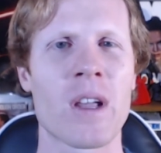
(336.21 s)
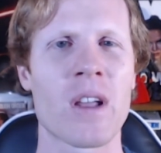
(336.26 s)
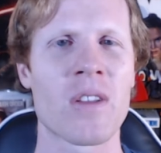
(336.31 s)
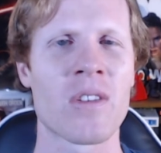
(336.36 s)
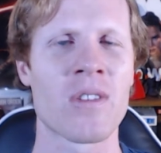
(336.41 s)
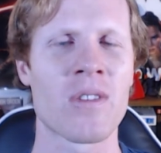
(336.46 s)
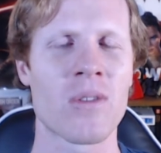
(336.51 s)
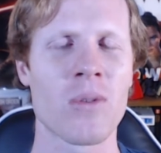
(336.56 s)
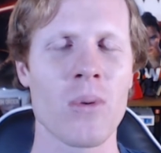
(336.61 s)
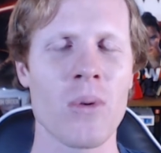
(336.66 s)
a
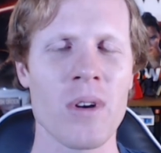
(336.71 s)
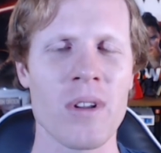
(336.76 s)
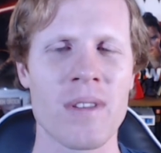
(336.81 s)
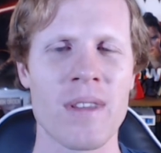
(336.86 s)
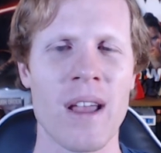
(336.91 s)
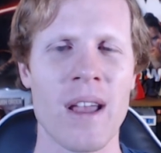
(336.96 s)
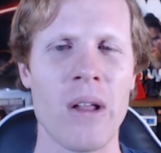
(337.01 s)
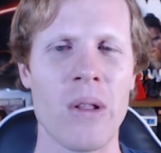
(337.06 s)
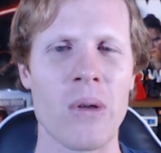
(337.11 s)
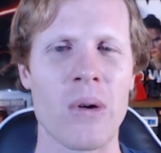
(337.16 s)

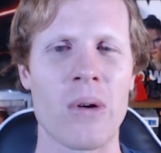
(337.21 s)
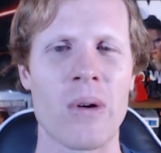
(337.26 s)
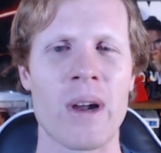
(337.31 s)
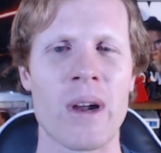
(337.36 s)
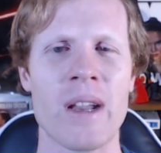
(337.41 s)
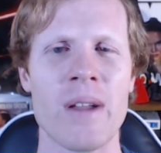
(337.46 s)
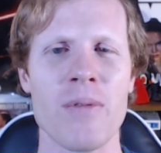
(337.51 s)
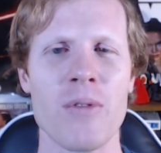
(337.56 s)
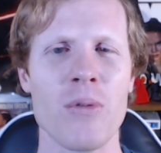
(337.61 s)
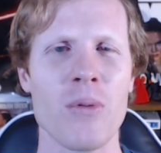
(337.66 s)
storyteller. I
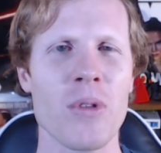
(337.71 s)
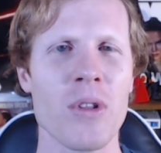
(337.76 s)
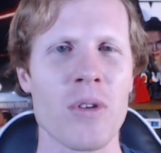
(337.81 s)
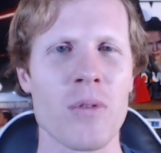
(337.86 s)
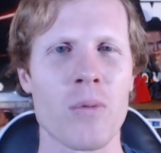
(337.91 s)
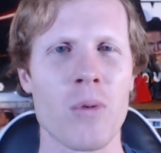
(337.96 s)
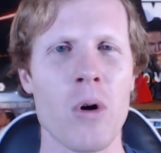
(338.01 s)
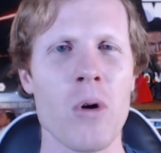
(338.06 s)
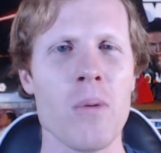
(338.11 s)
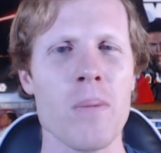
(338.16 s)
never really
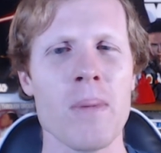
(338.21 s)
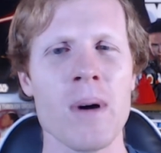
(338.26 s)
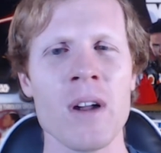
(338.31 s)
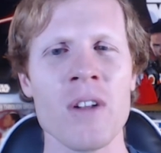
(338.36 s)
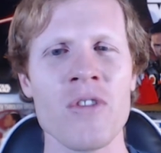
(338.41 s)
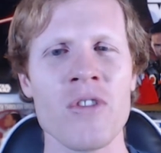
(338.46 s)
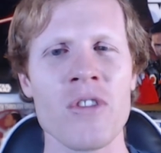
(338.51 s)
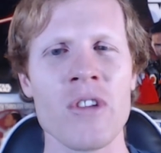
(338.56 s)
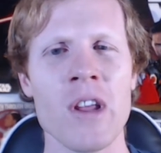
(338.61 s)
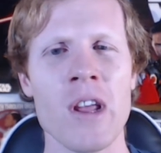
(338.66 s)
wrote
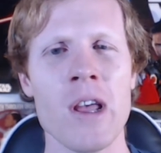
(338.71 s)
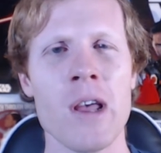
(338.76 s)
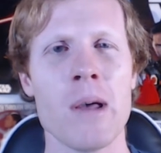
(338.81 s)
much.